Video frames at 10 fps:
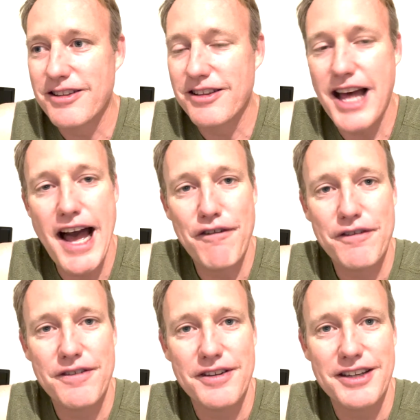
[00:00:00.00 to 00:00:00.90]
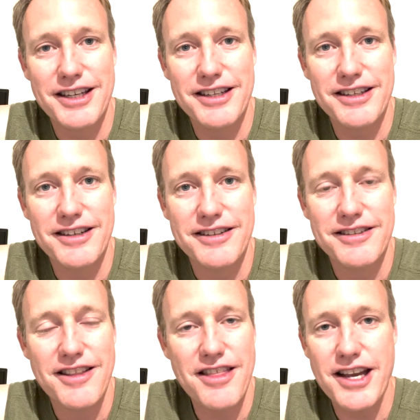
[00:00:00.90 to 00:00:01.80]
laugh and
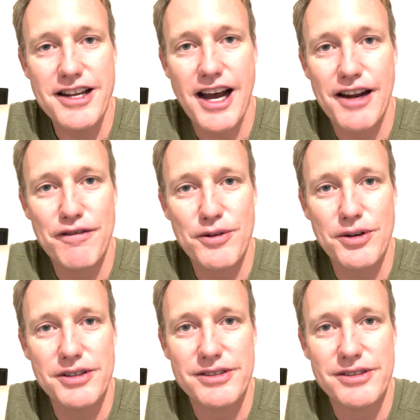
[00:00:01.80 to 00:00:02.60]
thank God for.